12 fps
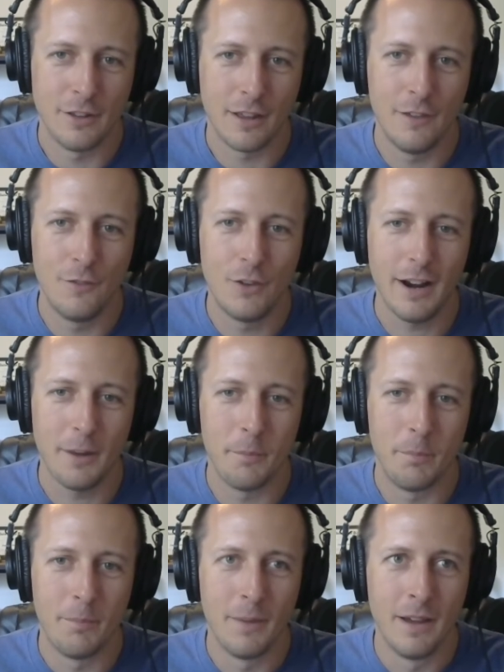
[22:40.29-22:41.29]
Like you've got
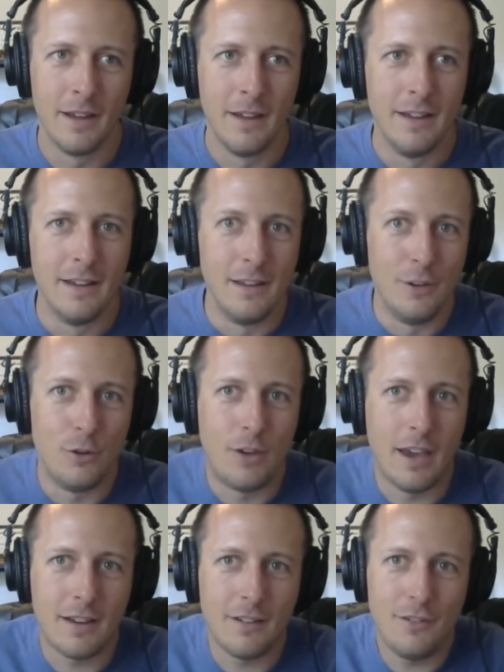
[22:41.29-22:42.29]
to, you
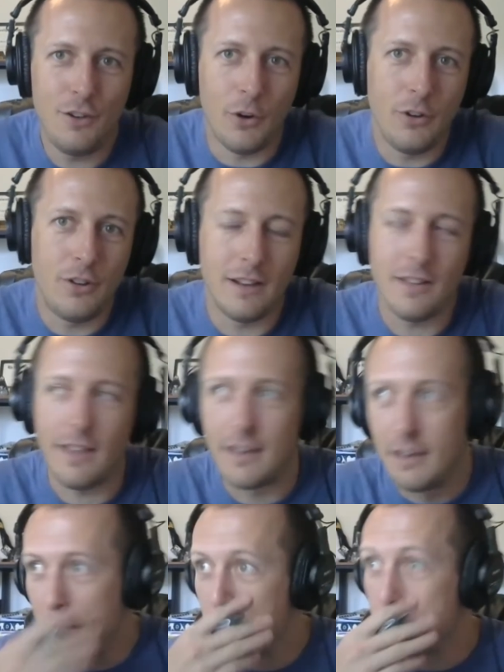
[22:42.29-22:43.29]
can't, because you know you can't
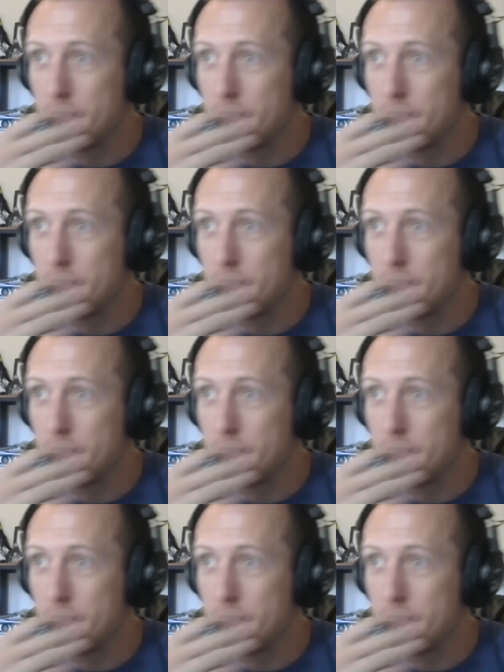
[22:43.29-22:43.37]
like